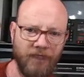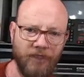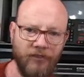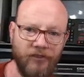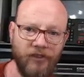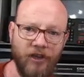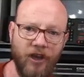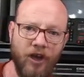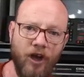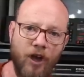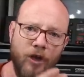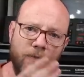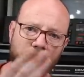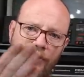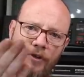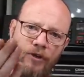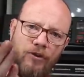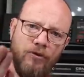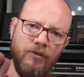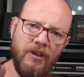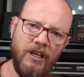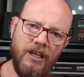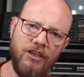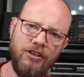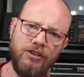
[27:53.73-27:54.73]
So I hope
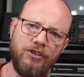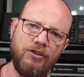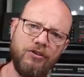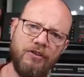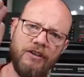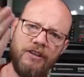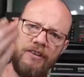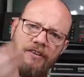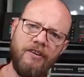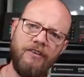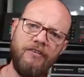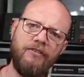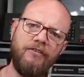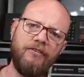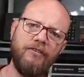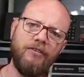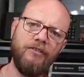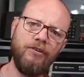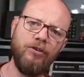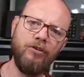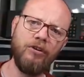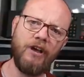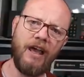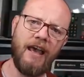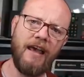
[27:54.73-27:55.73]
you enjoyed this
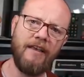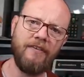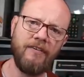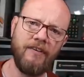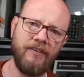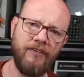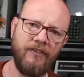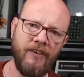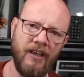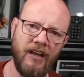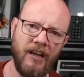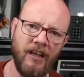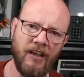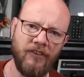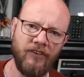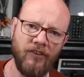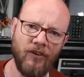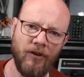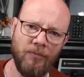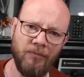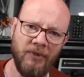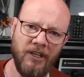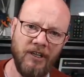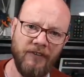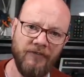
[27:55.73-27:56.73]
look at the ZX
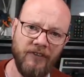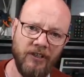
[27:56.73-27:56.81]
Omni.